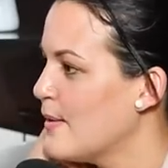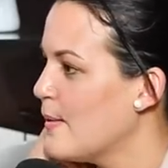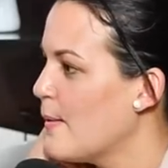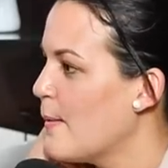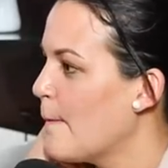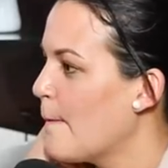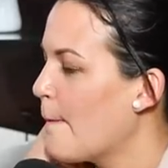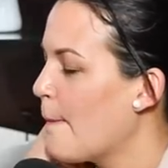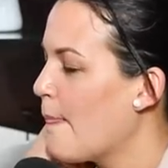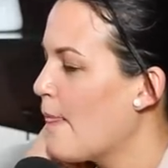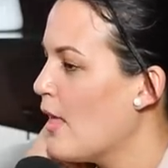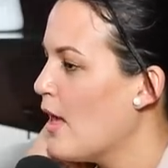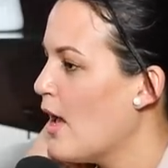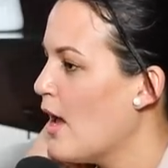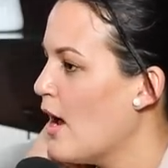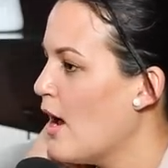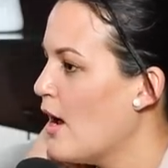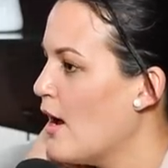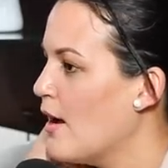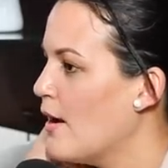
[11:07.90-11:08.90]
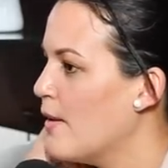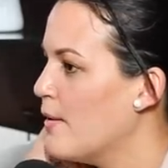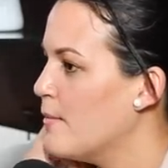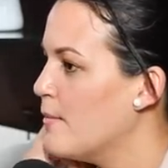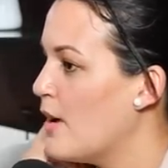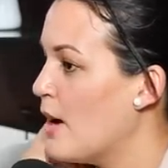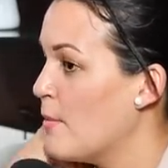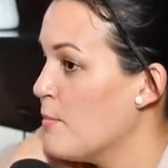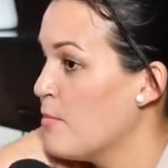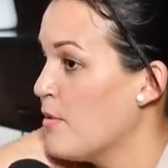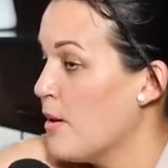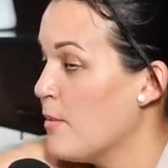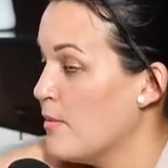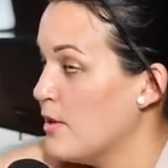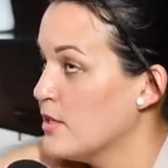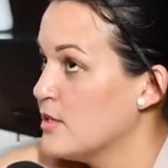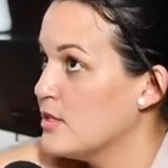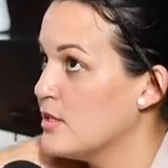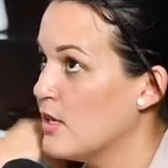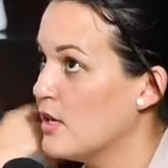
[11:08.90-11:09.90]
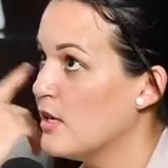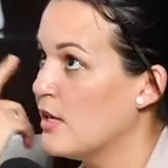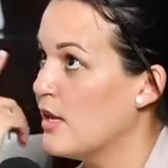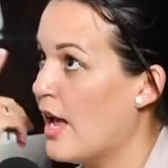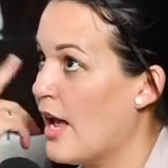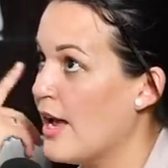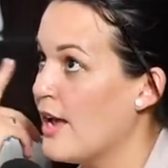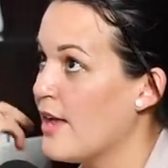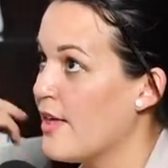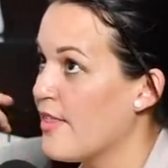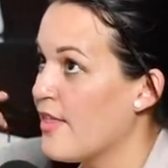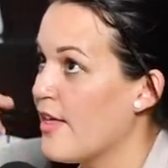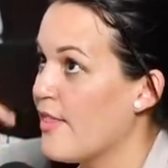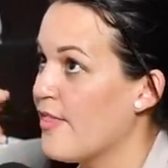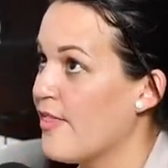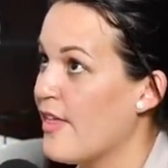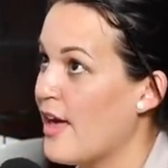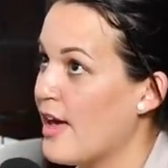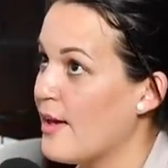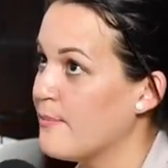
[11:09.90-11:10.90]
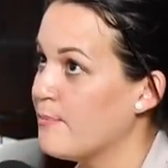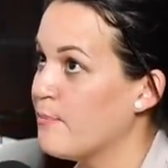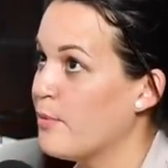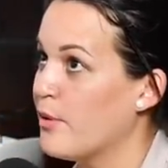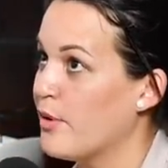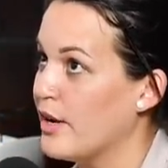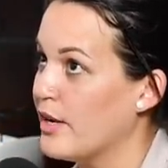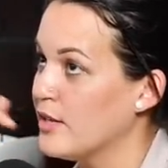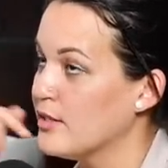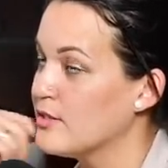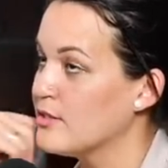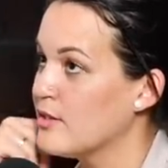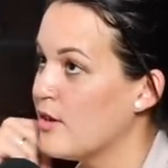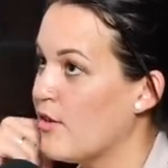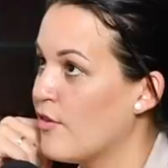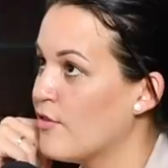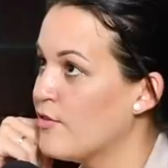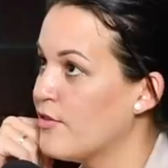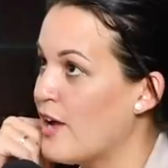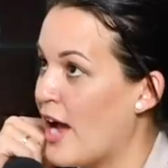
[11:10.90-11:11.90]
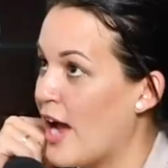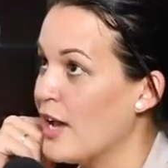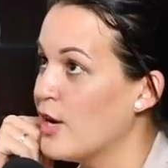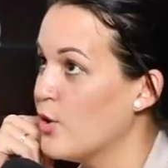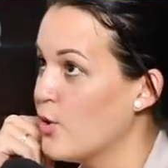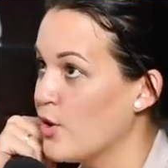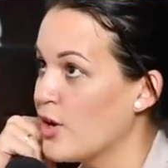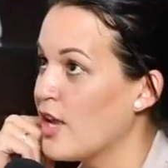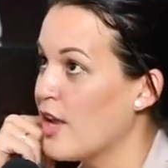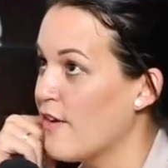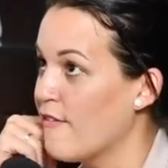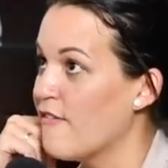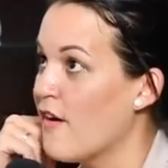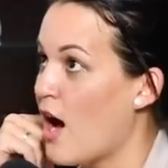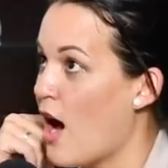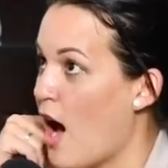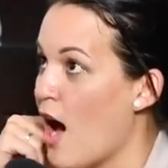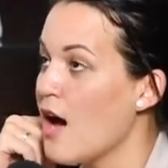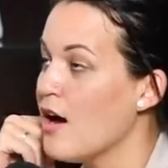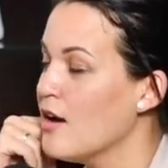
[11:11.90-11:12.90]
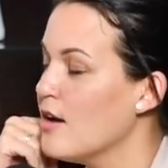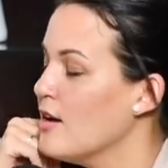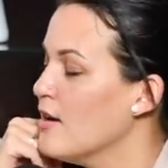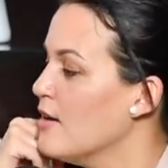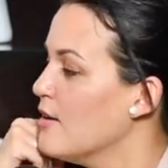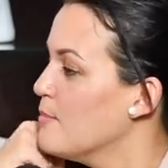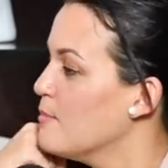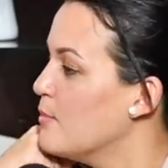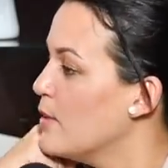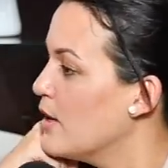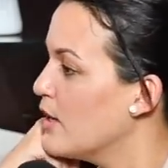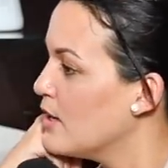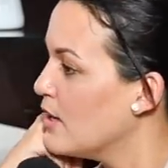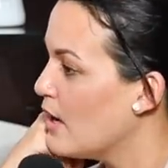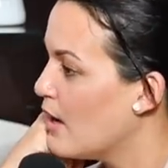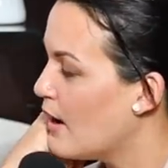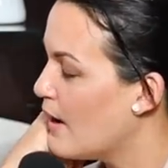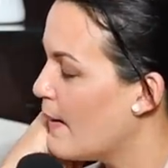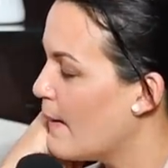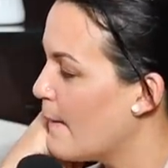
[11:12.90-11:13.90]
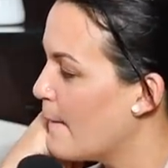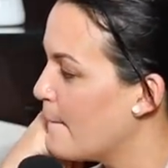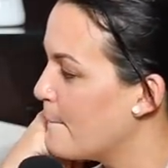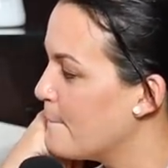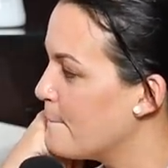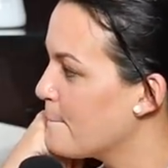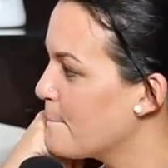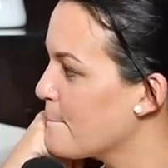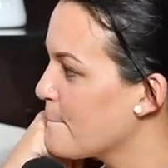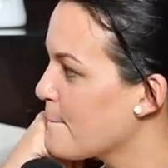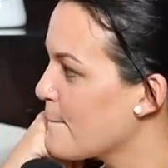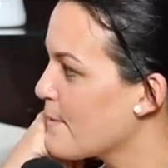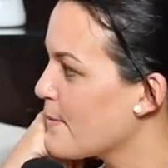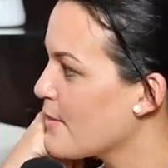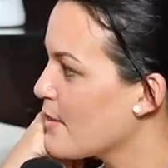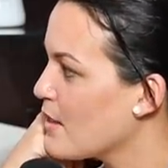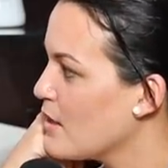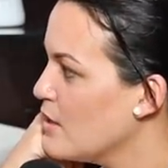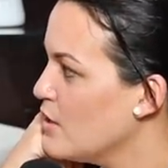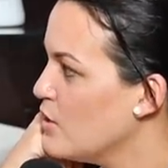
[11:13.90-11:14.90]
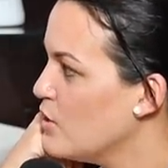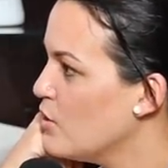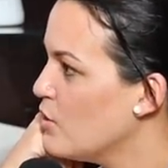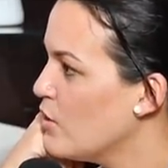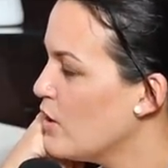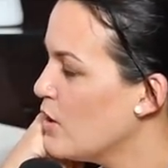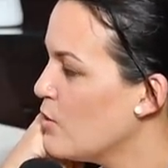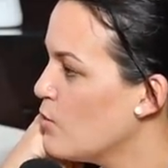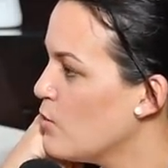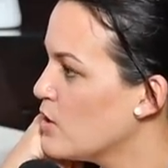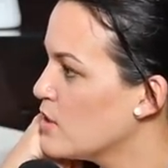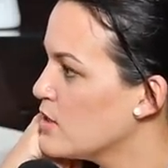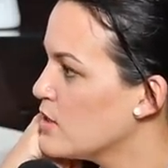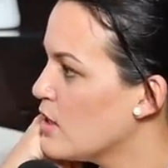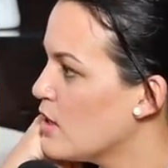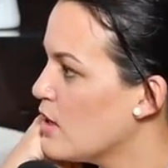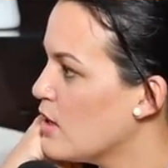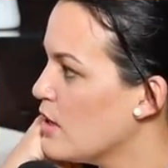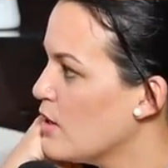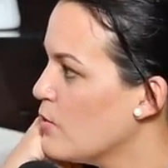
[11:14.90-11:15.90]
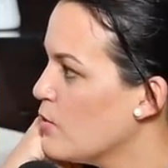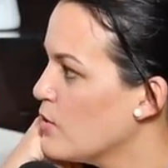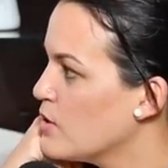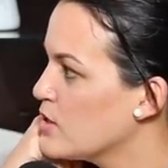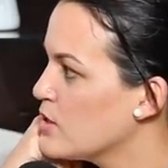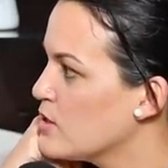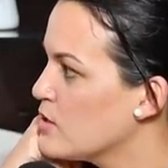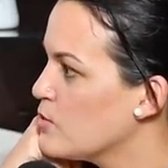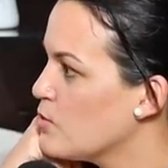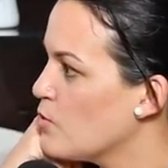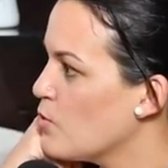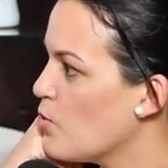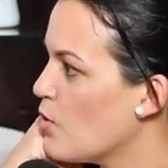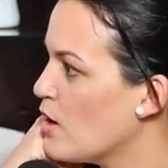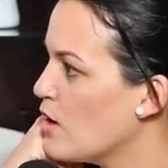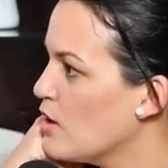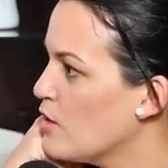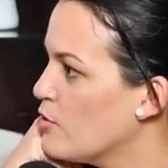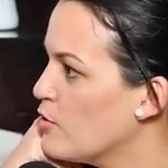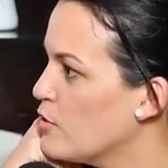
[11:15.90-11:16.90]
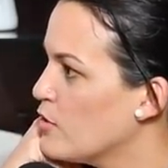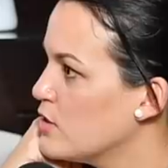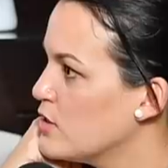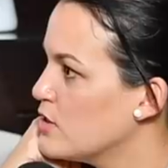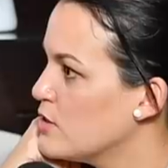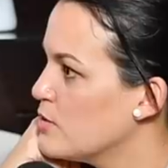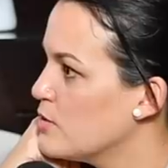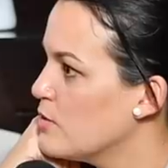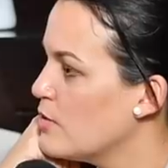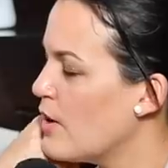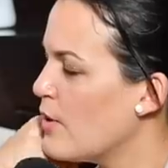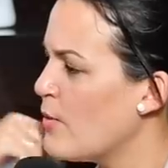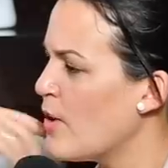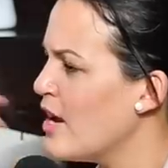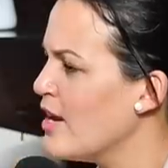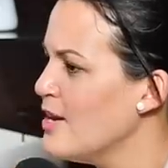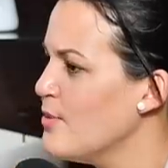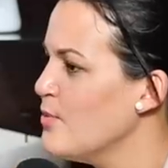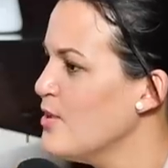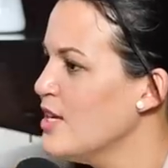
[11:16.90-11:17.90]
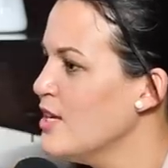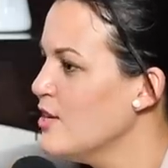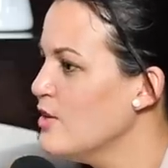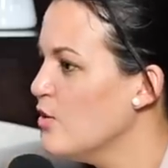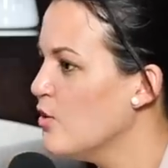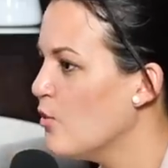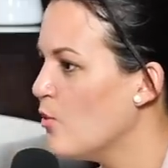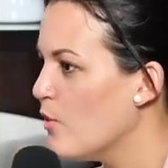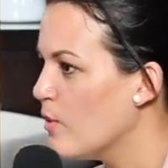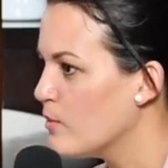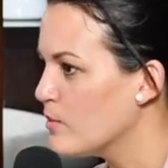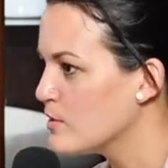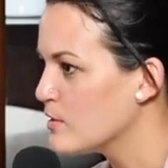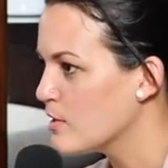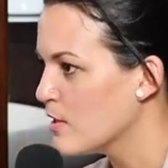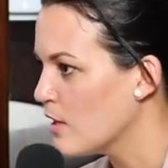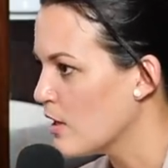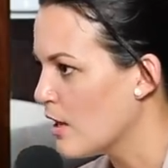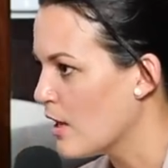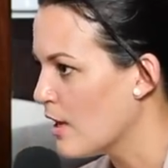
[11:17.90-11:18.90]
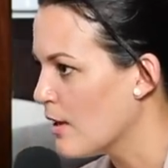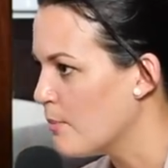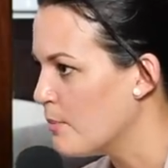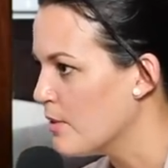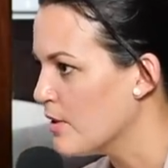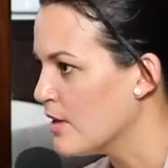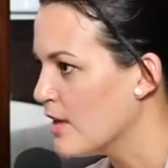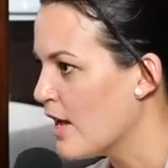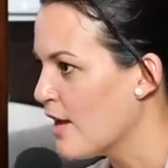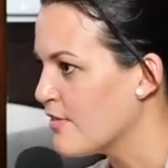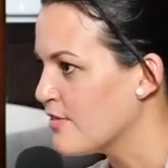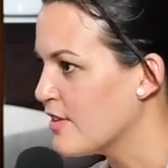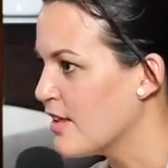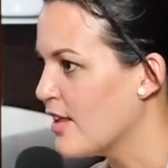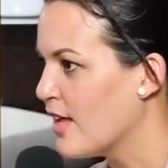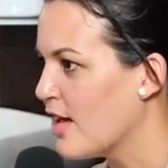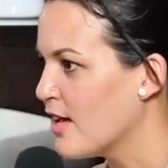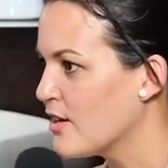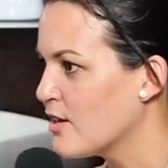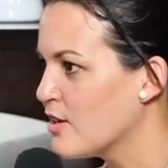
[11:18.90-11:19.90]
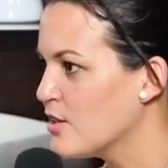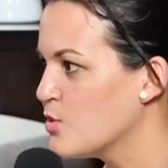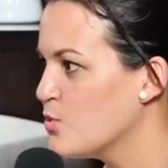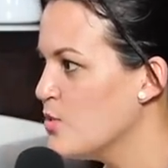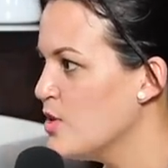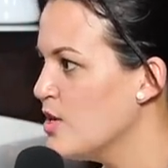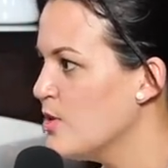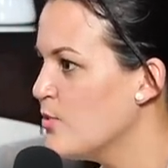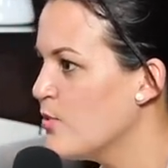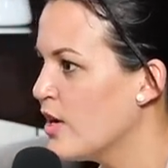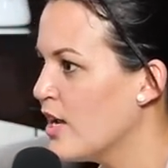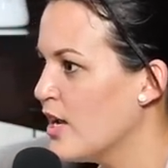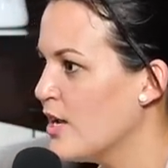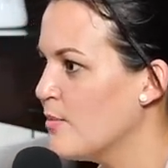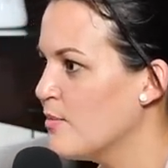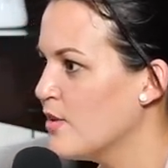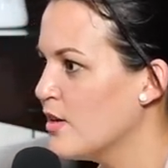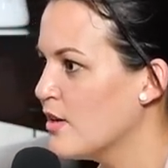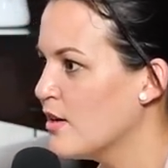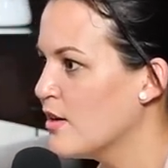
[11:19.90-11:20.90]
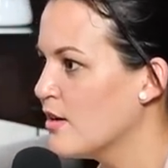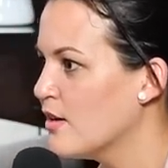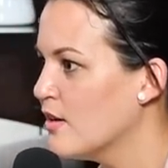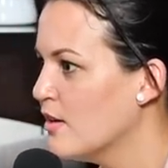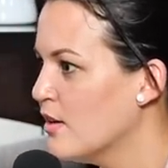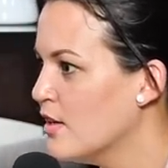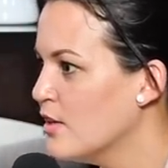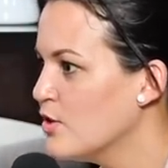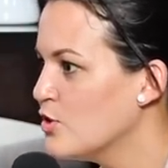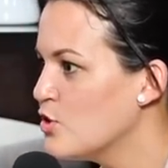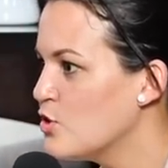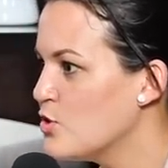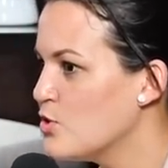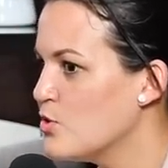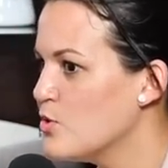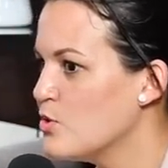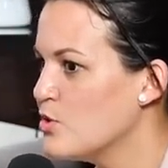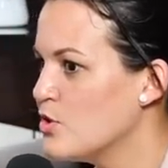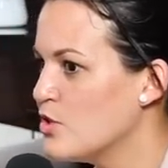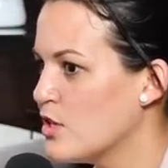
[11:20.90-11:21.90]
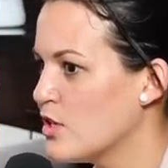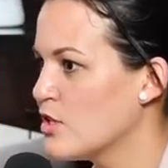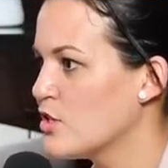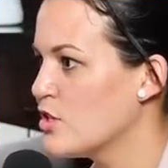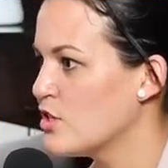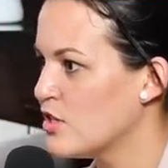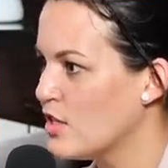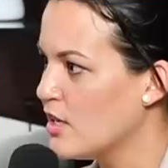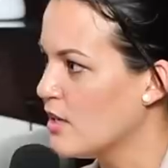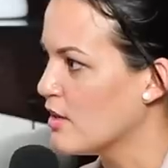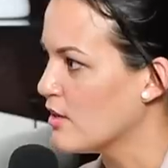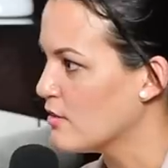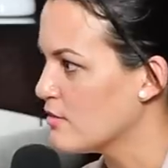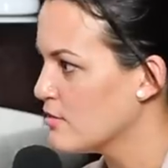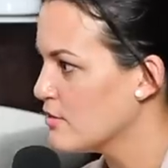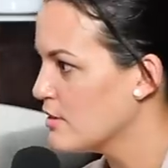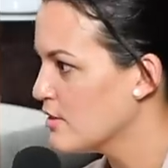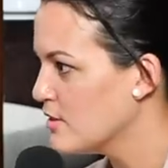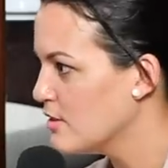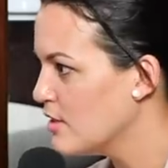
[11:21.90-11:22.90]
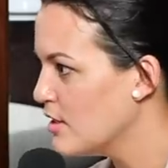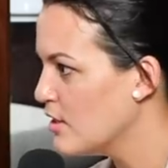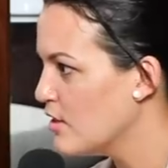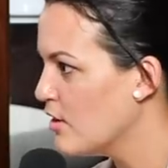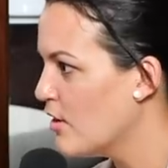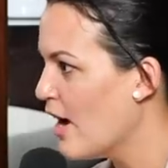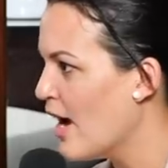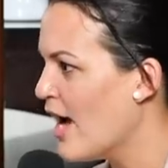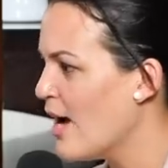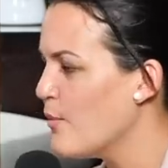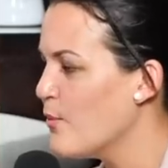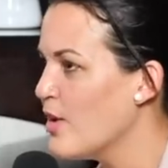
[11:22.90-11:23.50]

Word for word: Yeah. Really? Um, I'm probably still higher than that point of yeah. I don't give up. But um, you know, it was uh, it was wonderful to. Oh, I did, we didn't know what was gonna happen. no, because we came there to just share. Mm-hmm. You know, yeah.